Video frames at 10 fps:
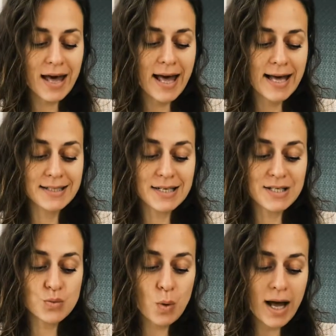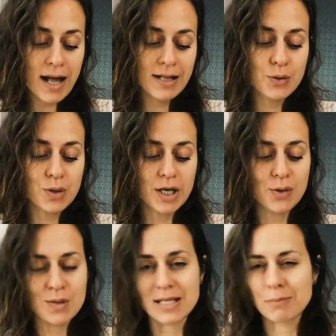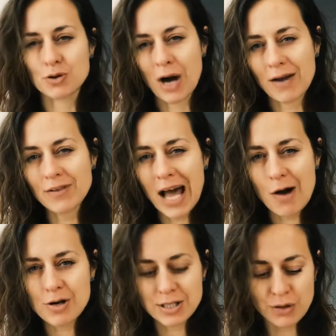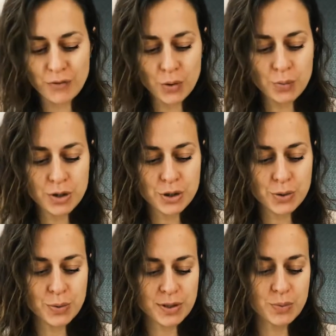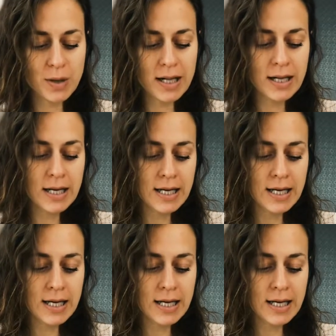and as well you can use some dry flowers if you wish to as well.